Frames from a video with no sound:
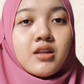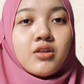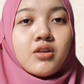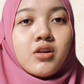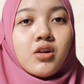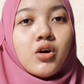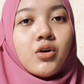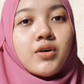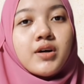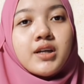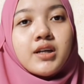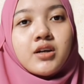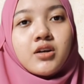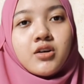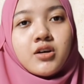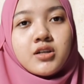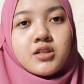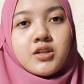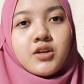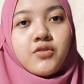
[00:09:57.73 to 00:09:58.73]
The lower the
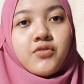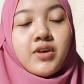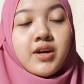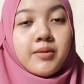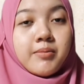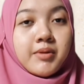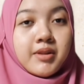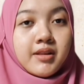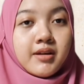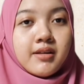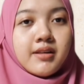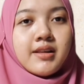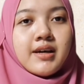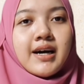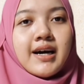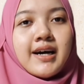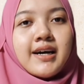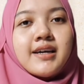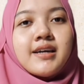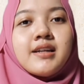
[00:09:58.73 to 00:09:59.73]
cost of capital, the
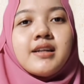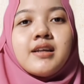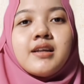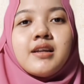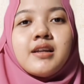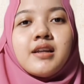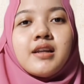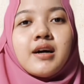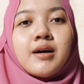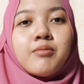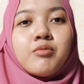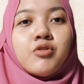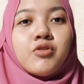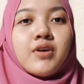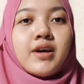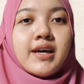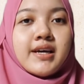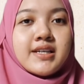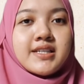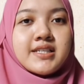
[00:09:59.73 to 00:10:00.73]
higher the
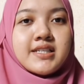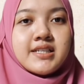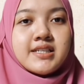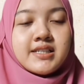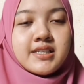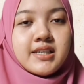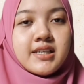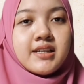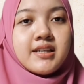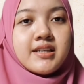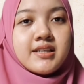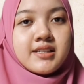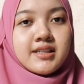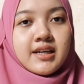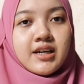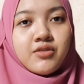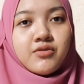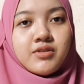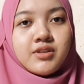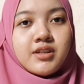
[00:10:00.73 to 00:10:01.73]
WACC
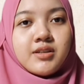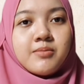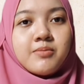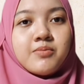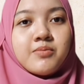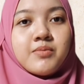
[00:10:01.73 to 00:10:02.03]
discounted